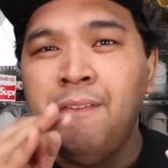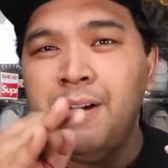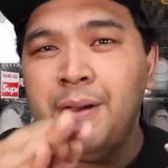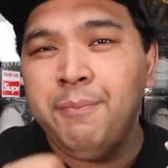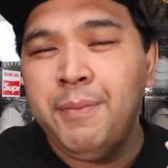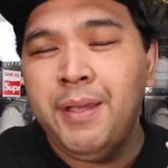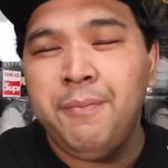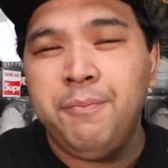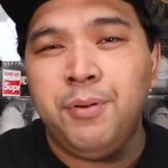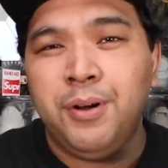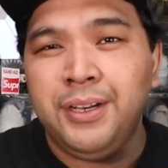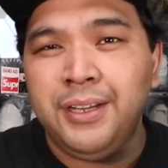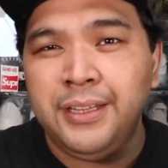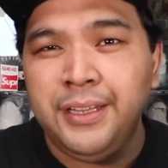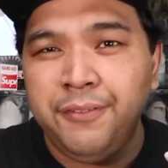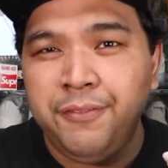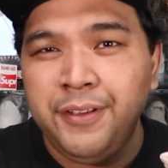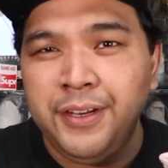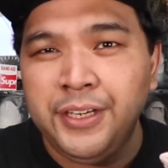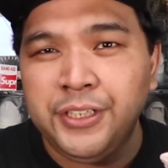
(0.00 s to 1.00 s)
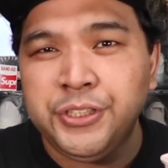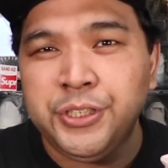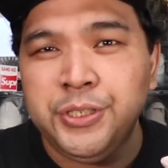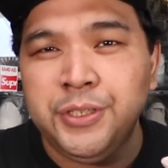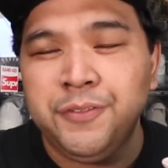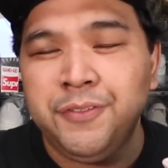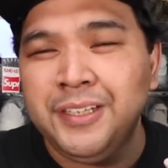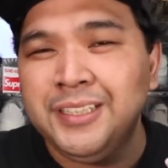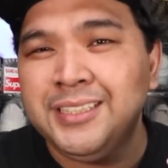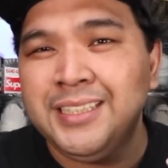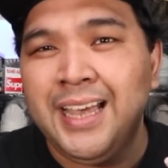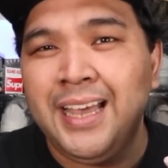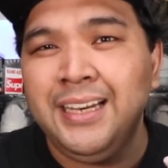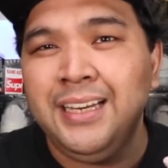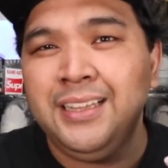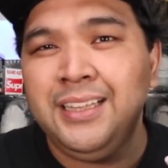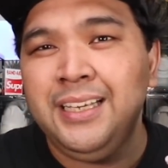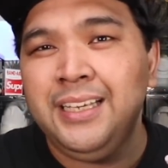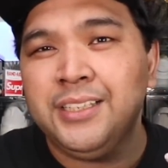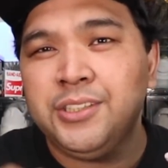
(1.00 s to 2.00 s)
Remember, the definition of
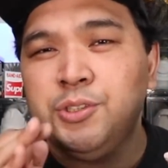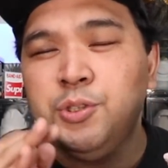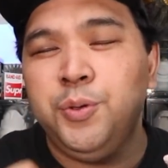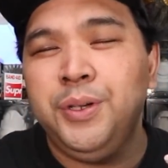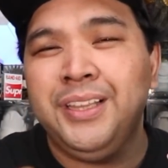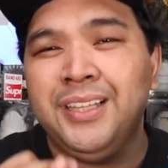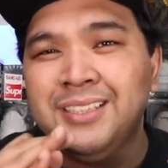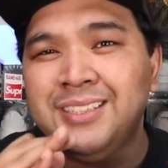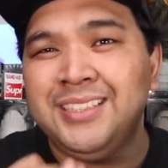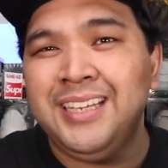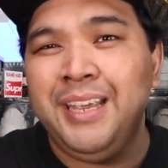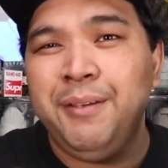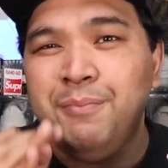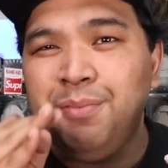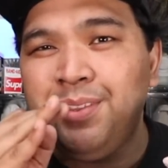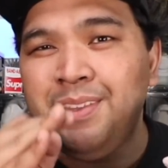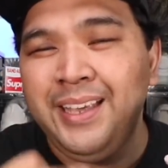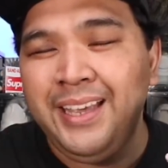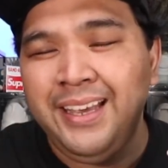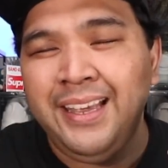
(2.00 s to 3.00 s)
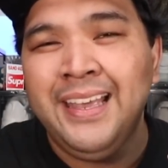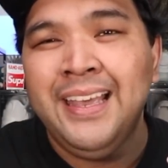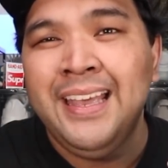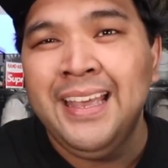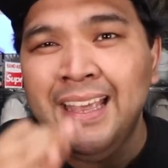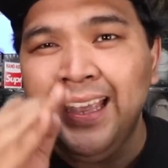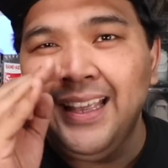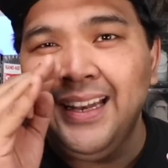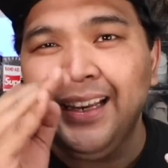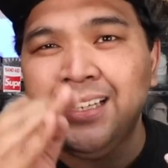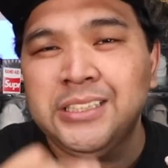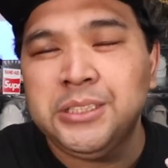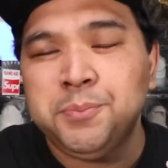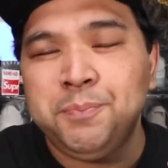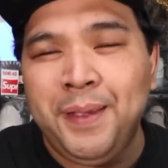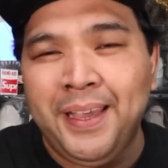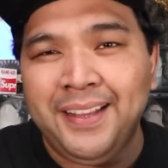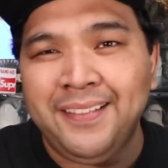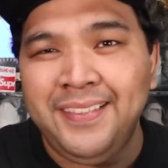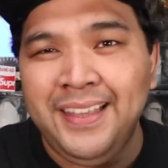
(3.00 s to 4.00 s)
insanity is doing the same thing and
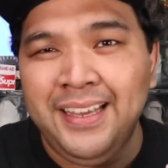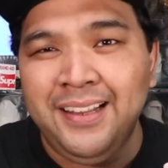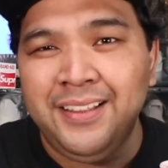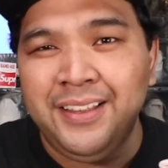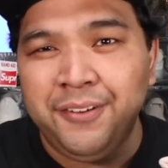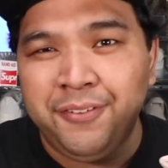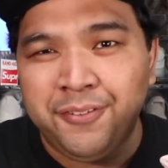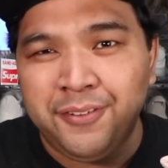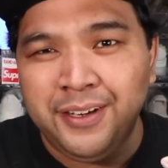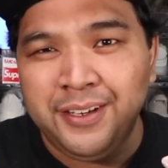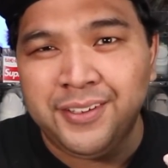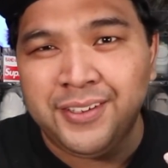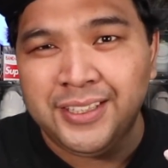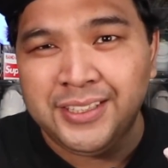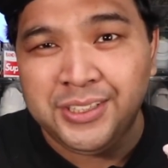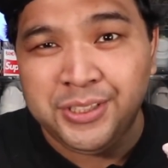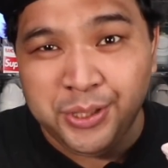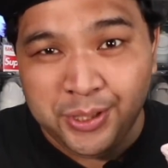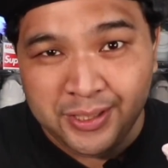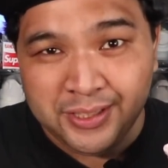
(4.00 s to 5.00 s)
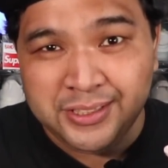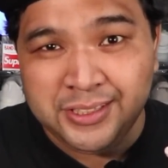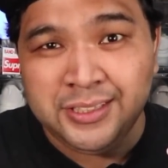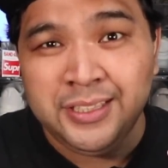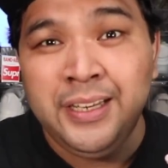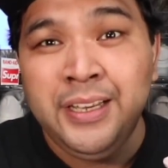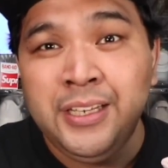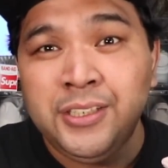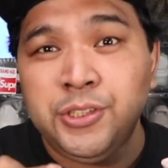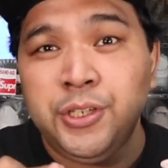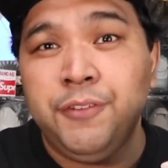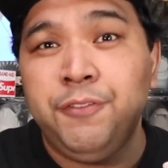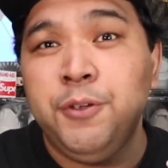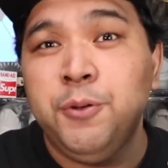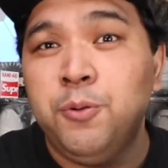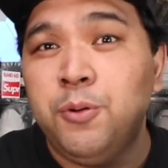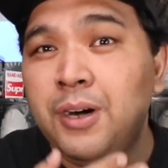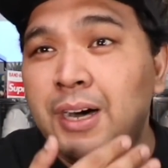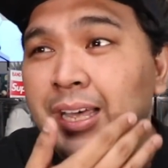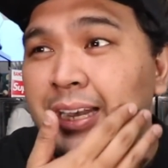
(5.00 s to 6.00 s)
expecting different results. So if
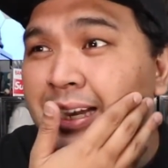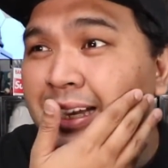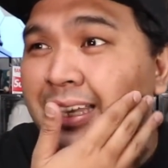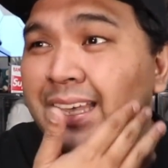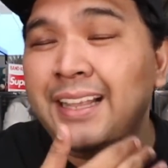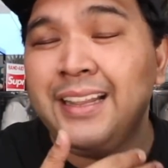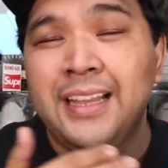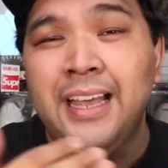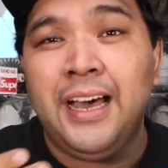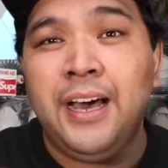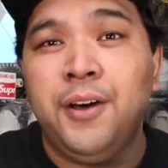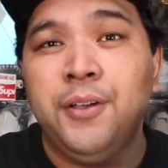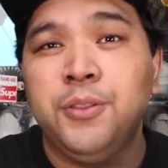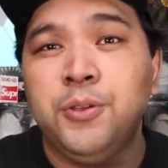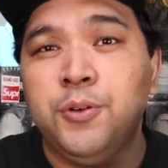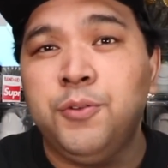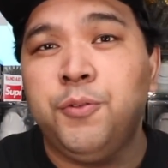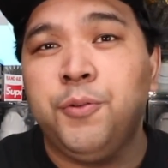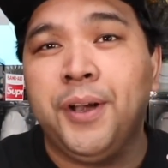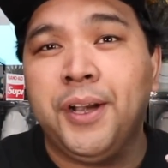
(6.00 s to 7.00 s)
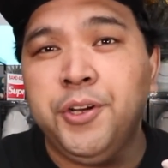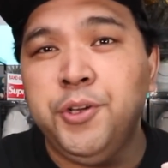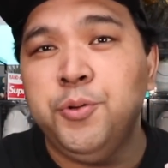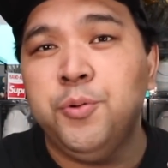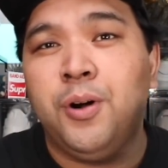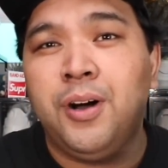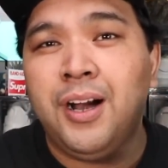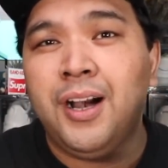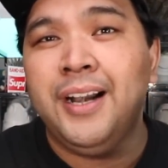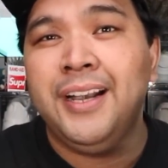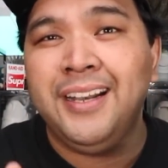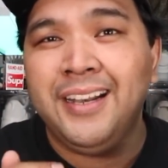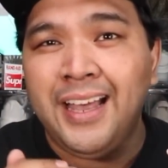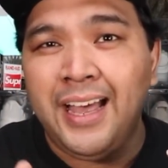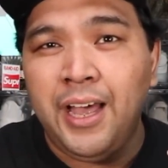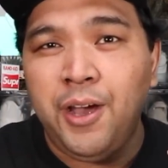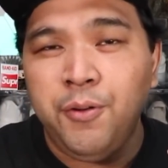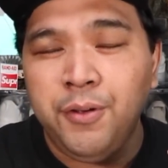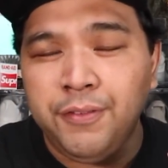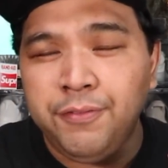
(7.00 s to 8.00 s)
you want to get out of where you are
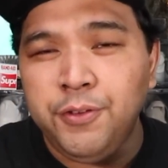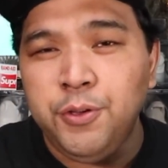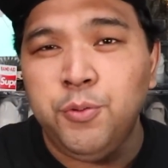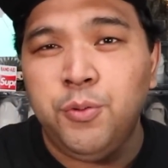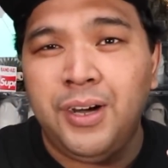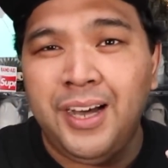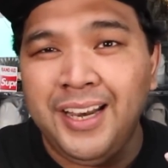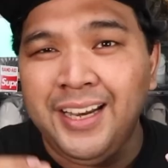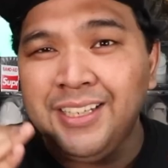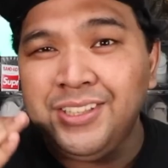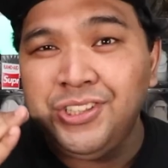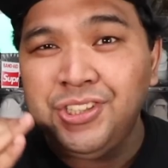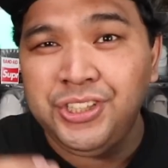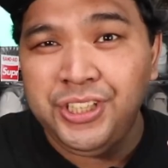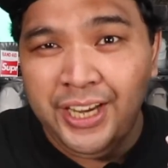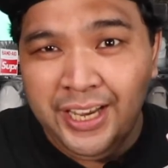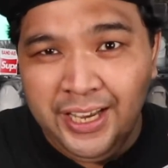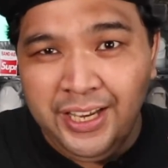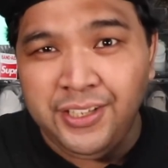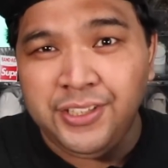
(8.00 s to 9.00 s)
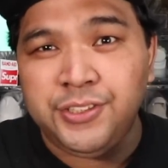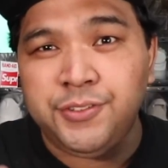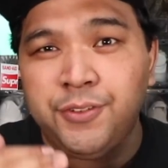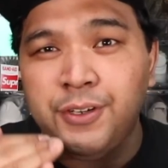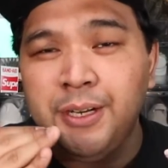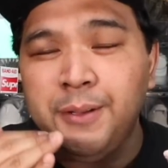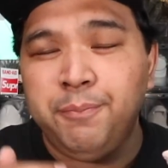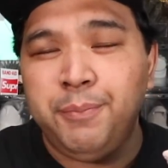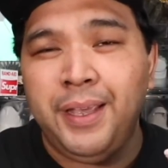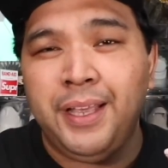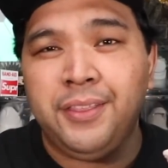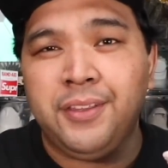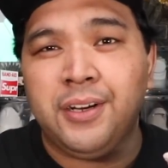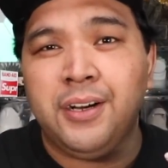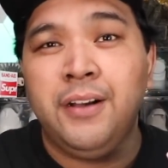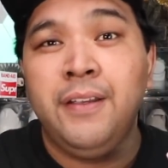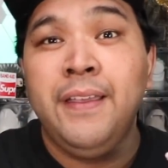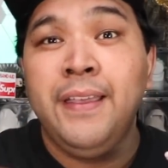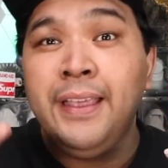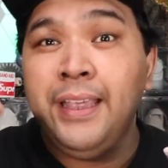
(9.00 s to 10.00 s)
now, if you want to change for the
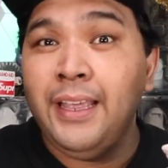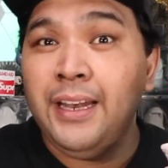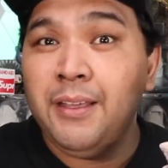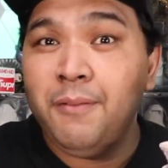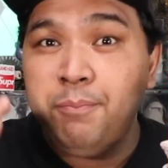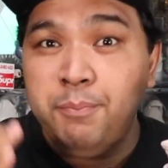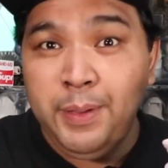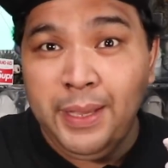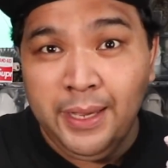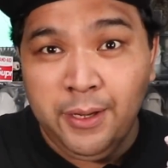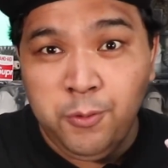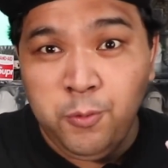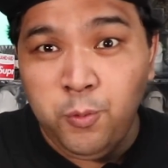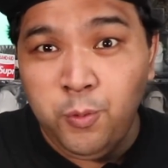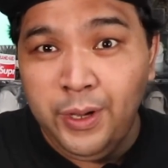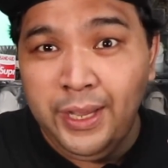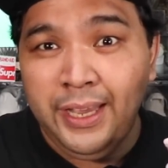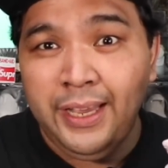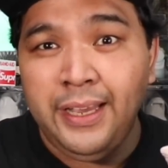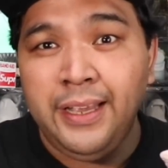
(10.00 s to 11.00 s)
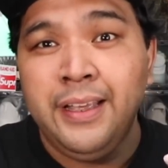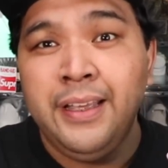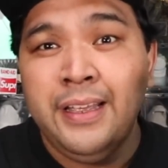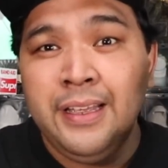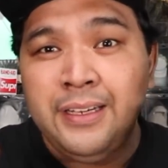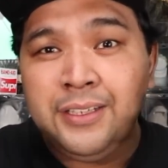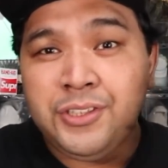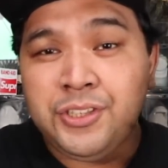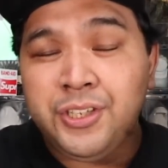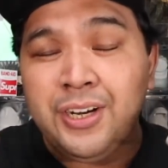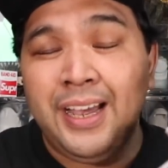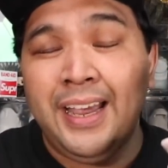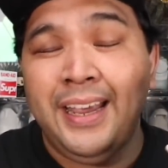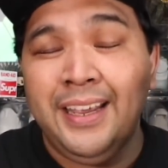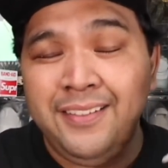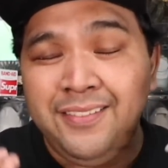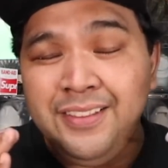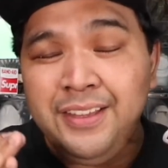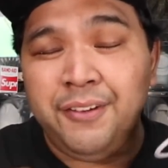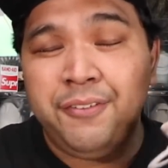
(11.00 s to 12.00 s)
better in a big way,
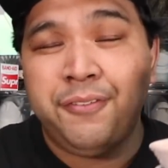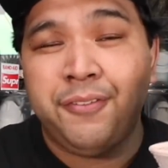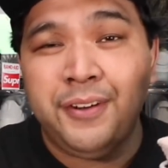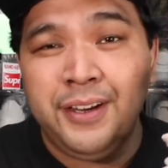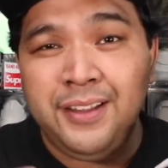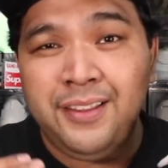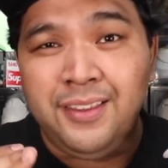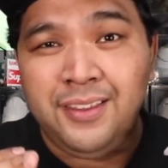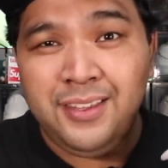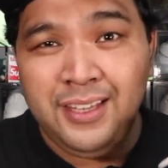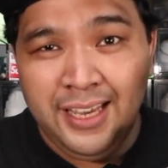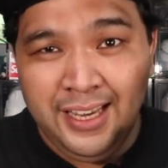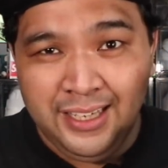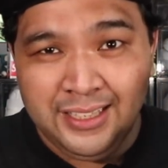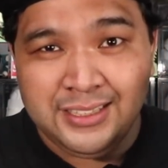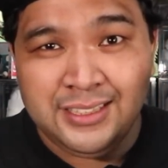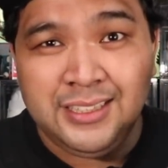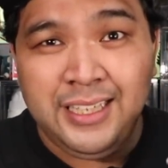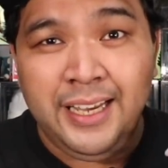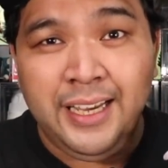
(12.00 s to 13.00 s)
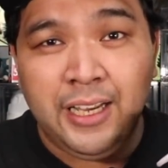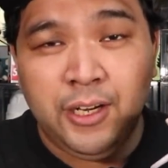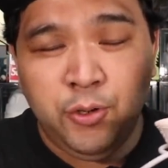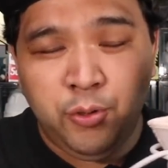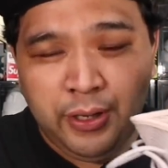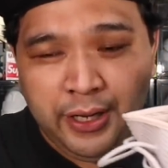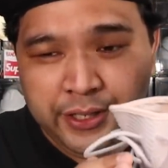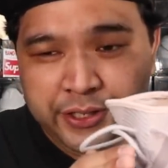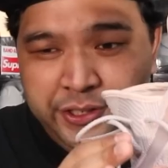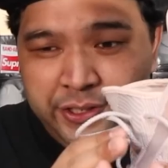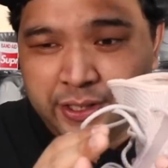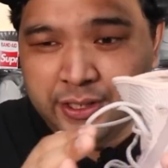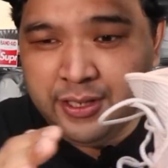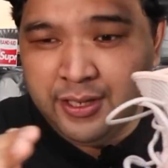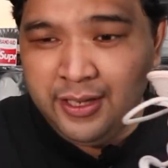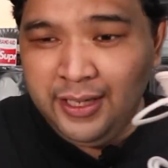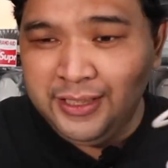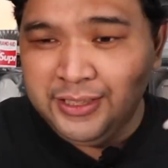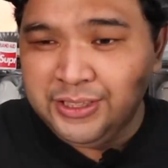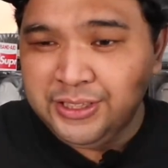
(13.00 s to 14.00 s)
try different things. Take a look at your
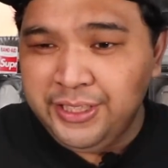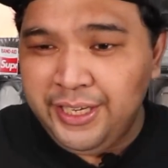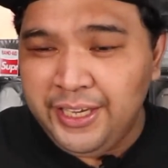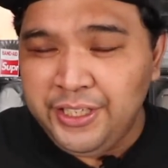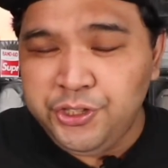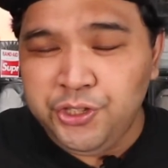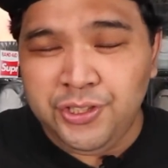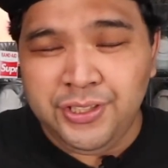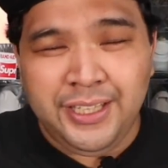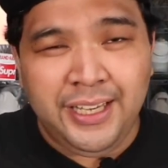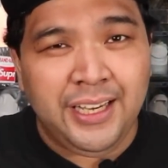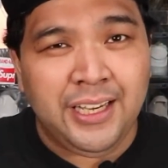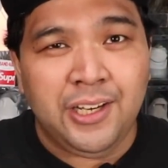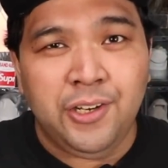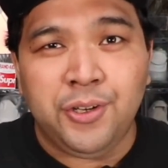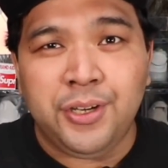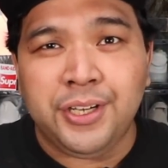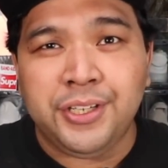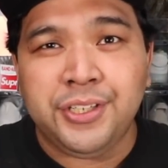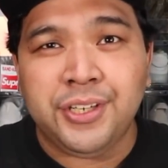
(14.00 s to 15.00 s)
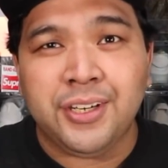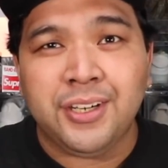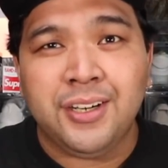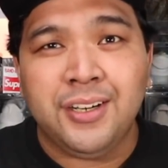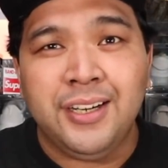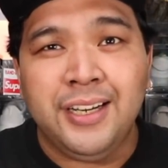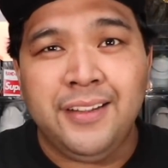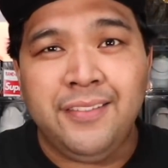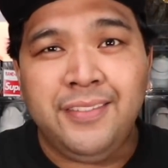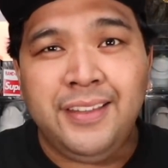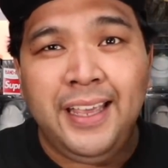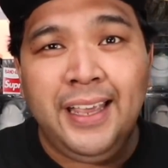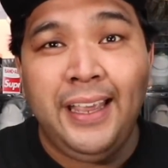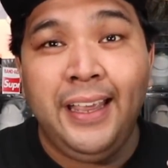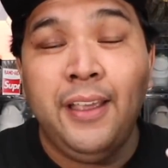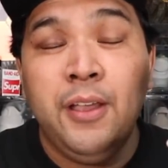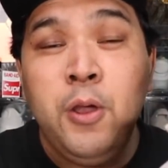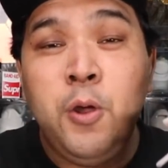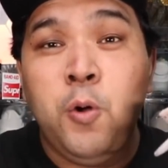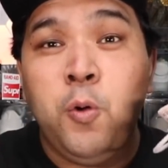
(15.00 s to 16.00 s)
current schedule. Take a look at your current
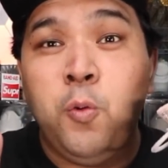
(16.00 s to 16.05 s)
day.